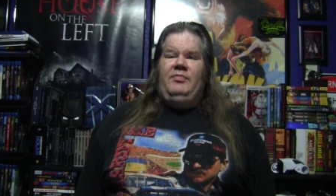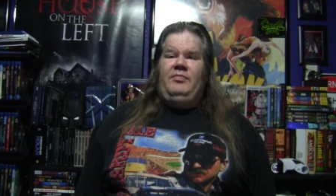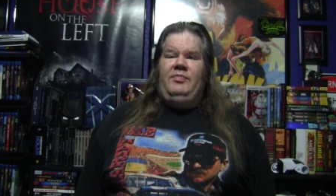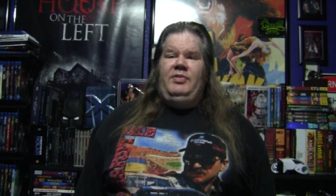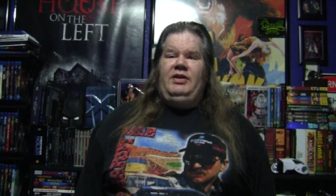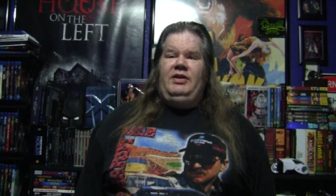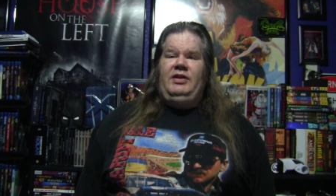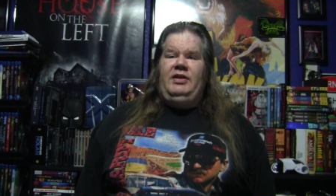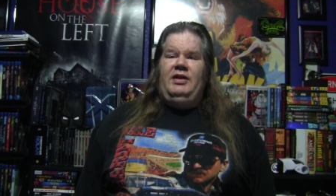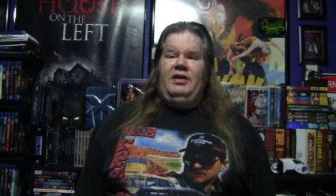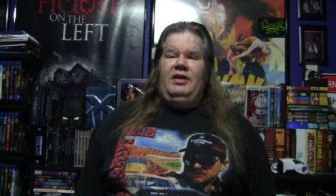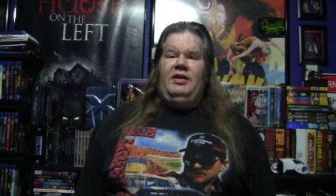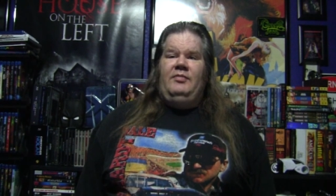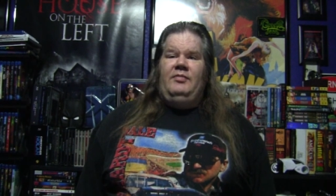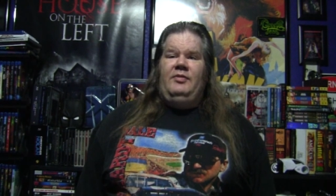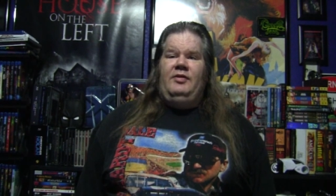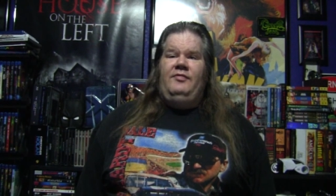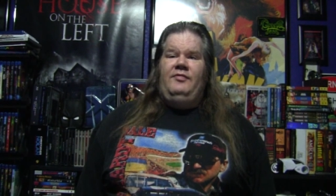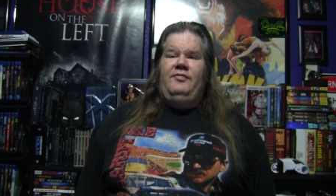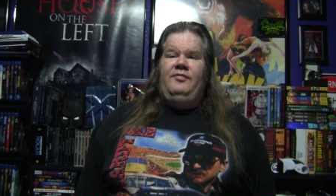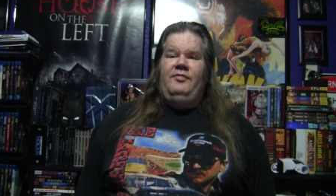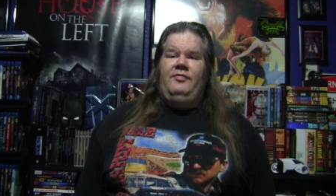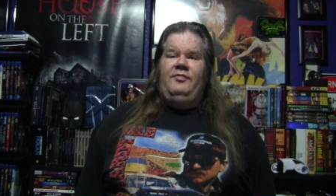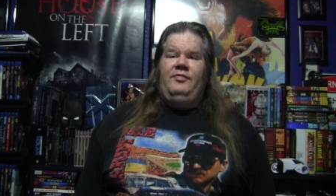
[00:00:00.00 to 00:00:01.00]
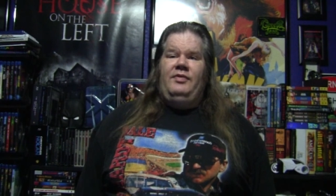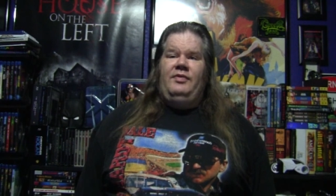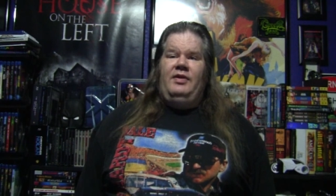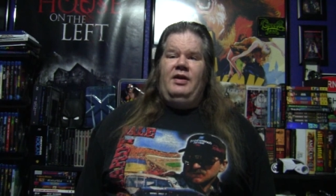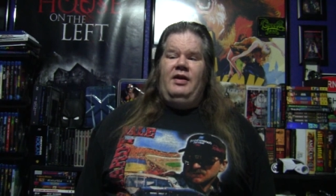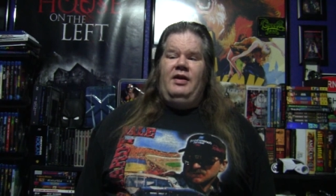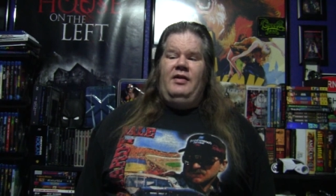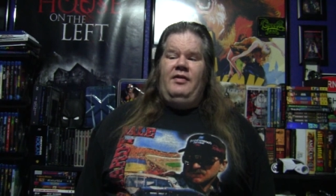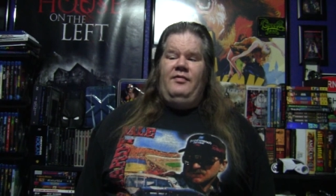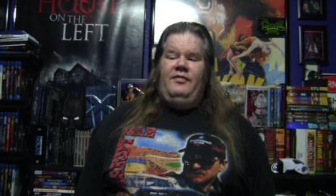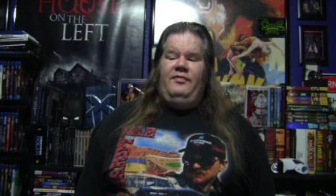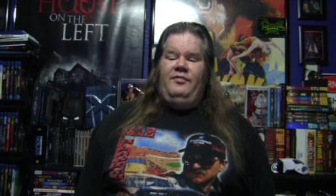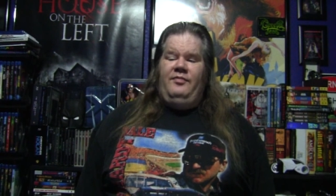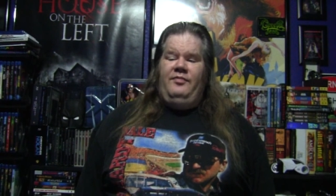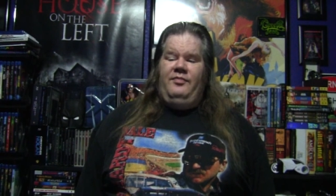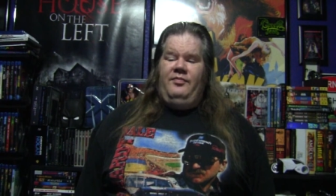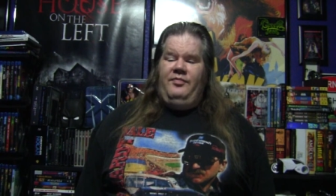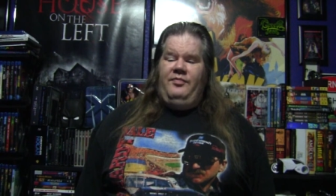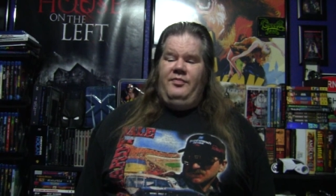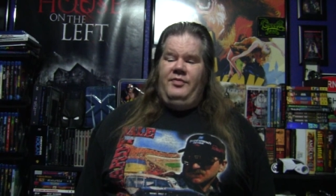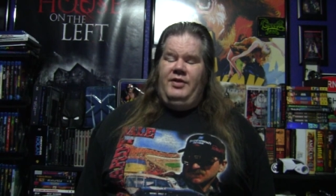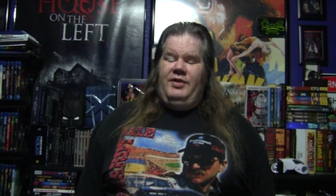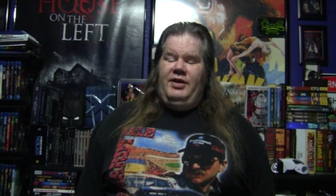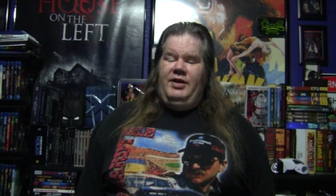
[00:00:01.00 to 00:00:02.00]
PM of
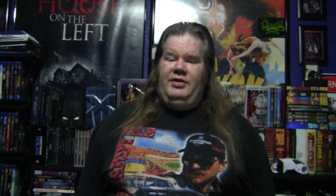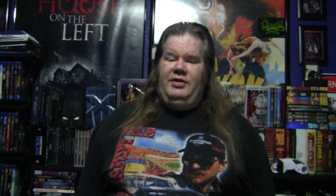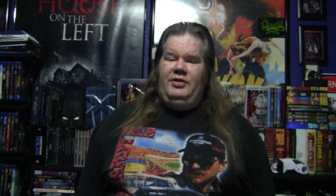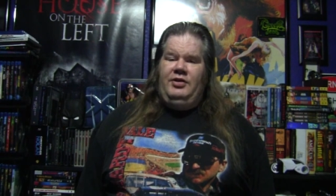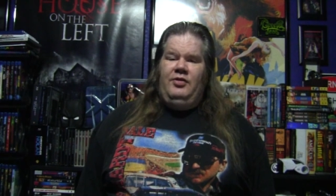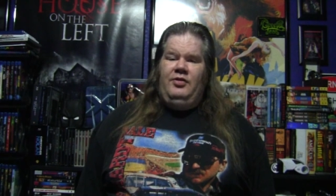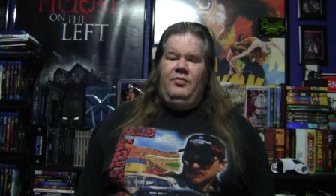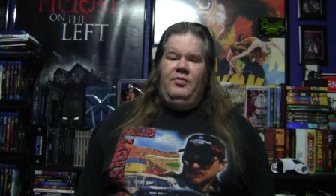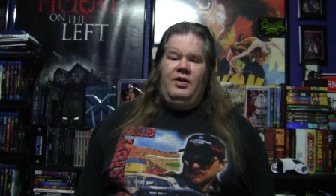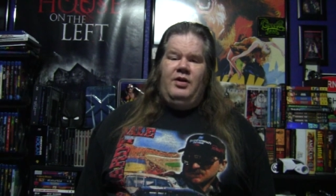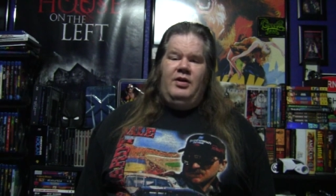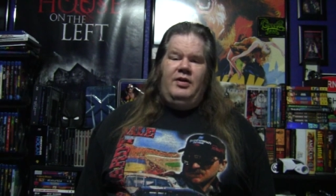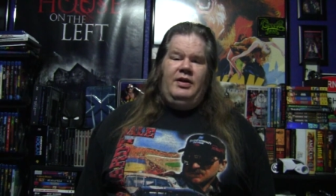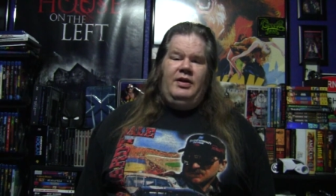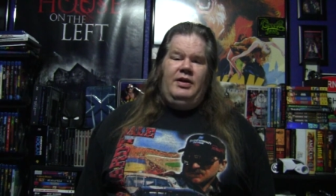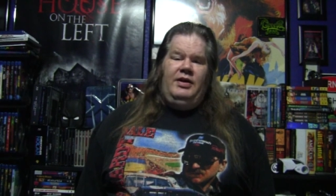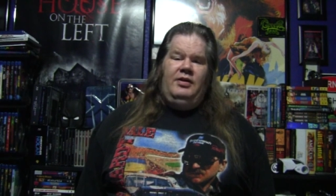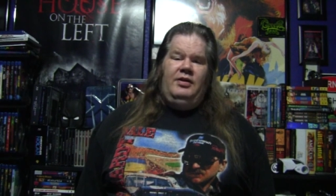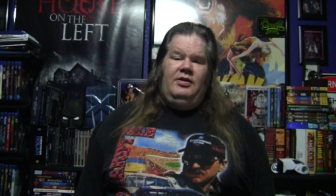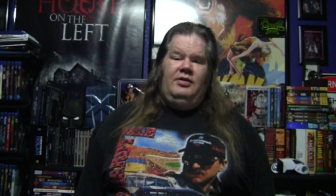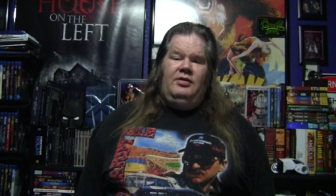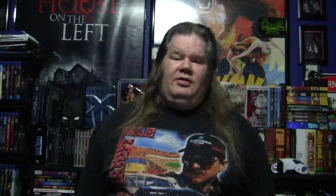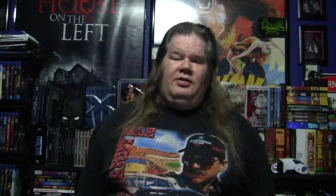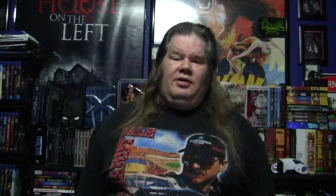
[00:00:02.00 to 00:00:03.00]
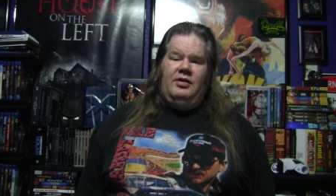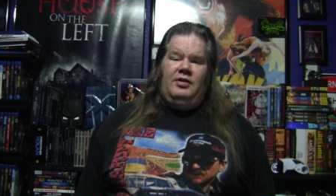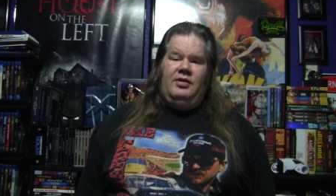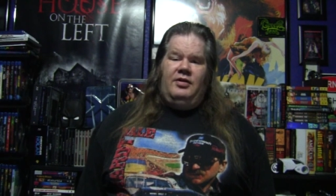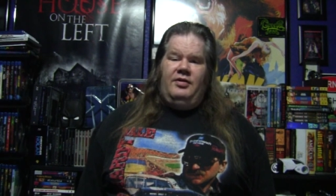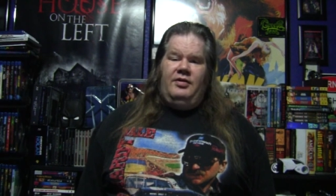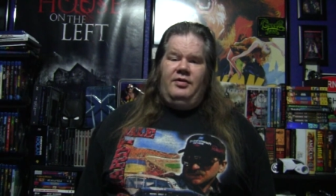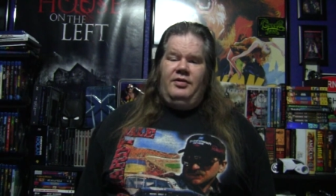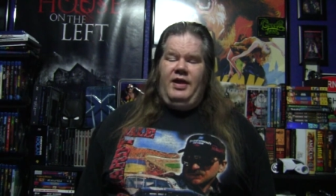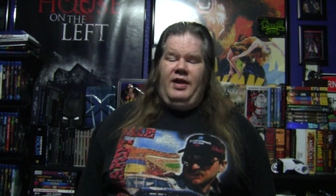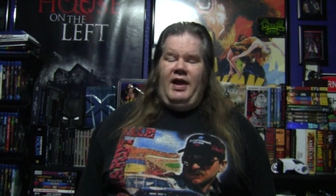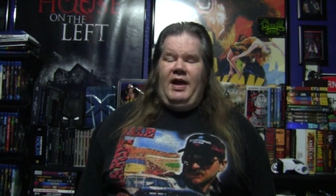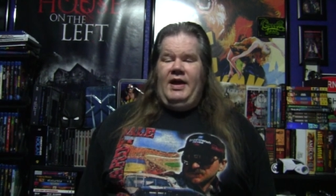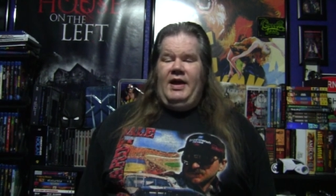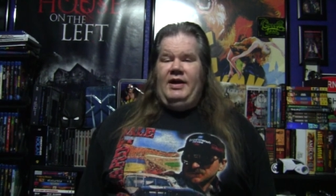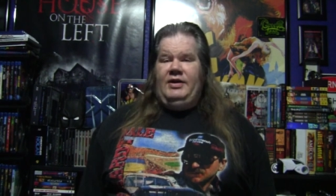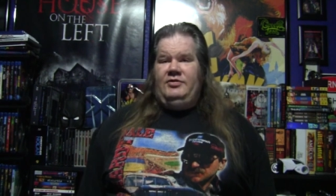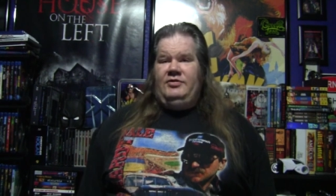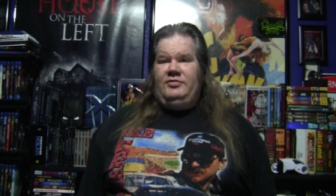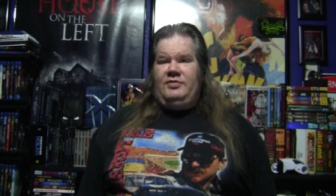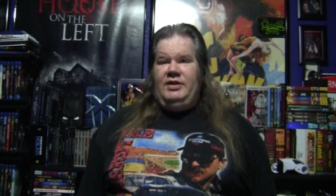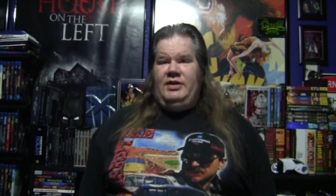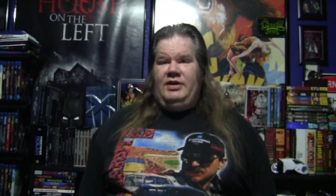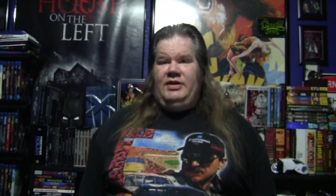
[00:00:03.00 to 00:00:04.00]
the URL or the
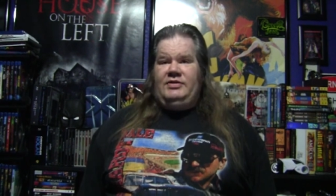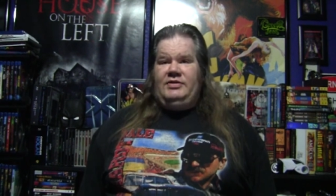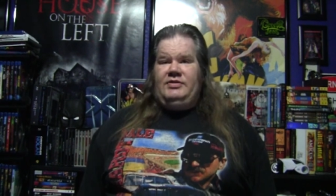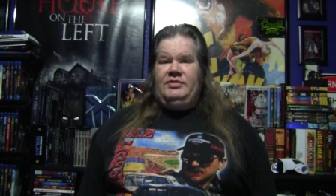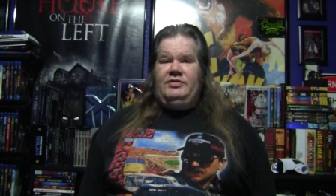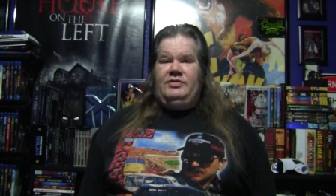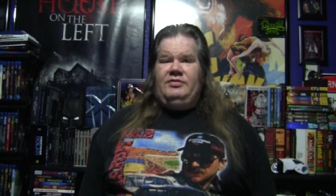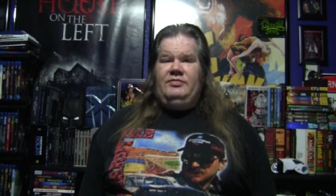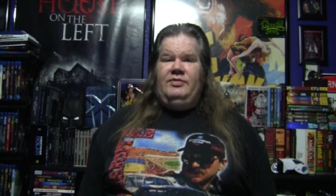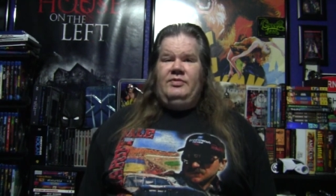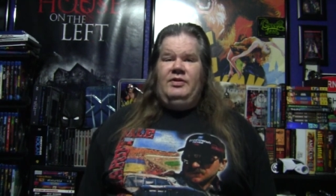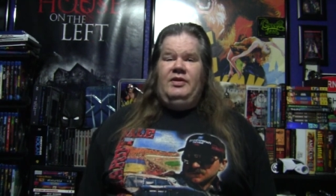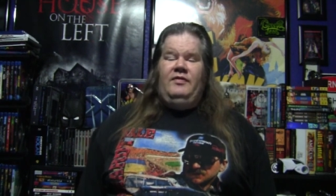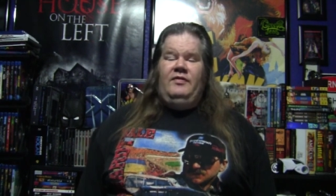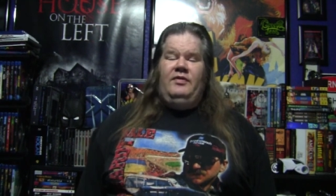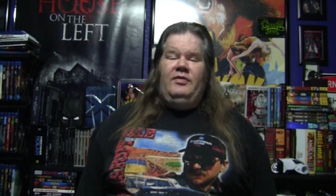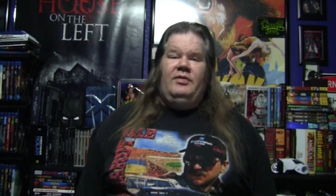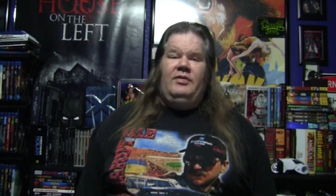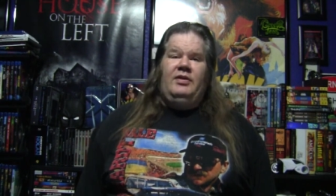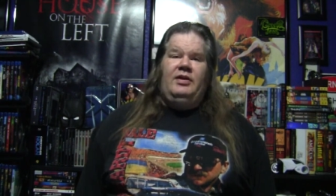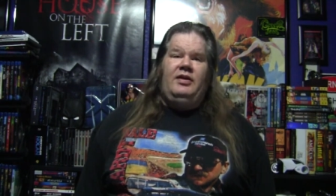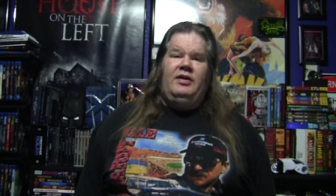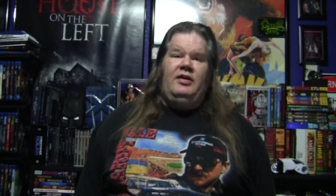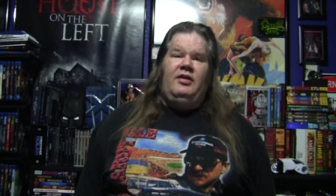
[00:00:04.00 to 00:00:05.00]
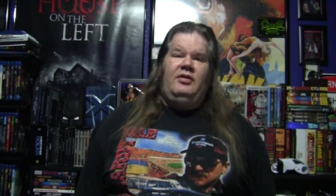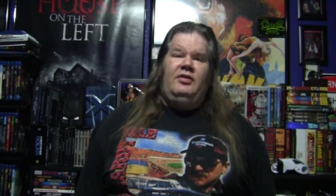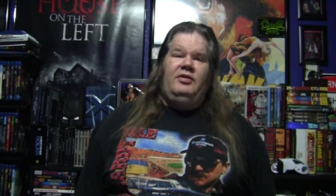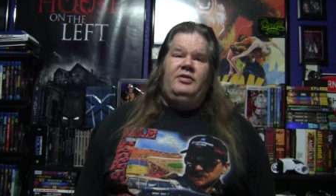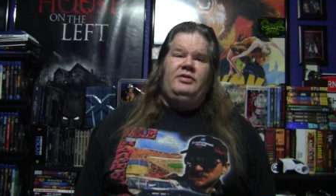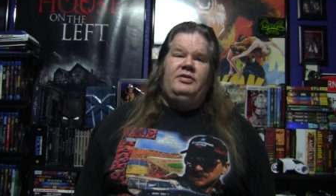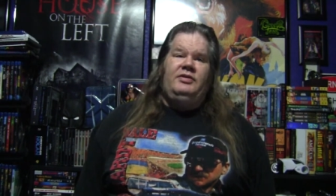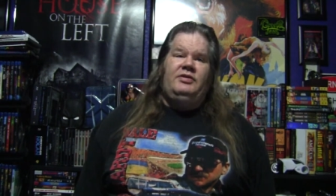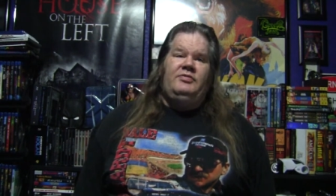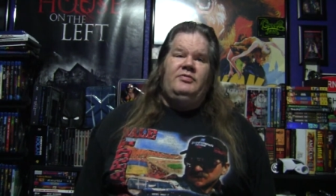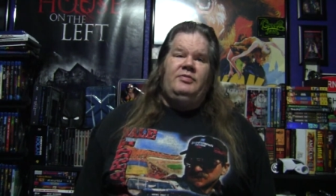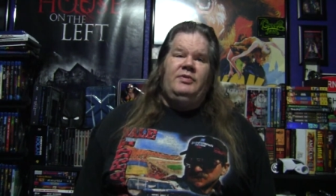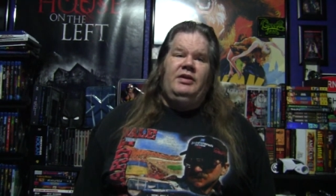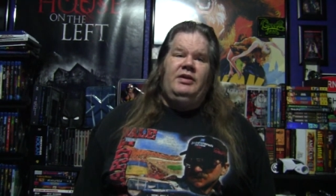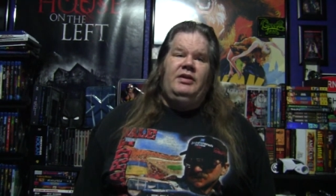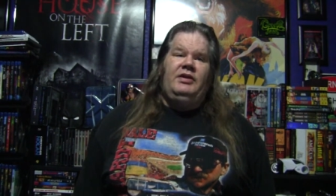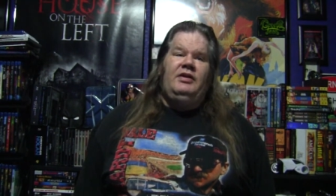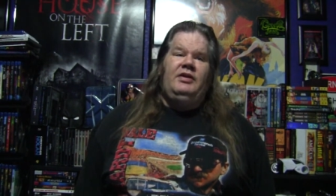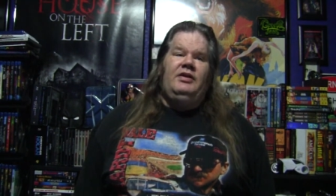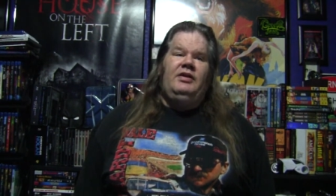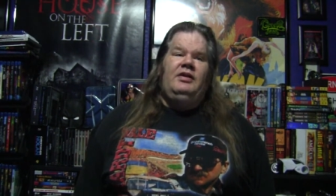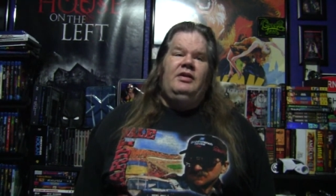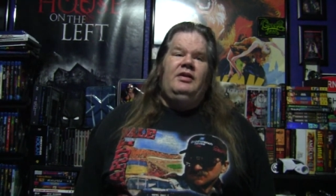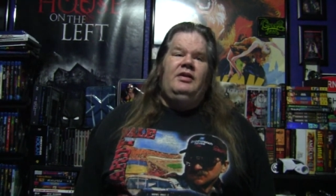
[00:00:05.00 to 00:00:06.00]
address, whatever you want to call it this
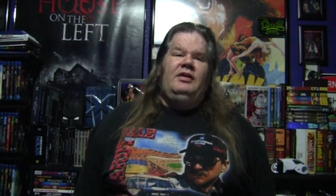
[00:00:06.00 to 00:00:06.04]
week,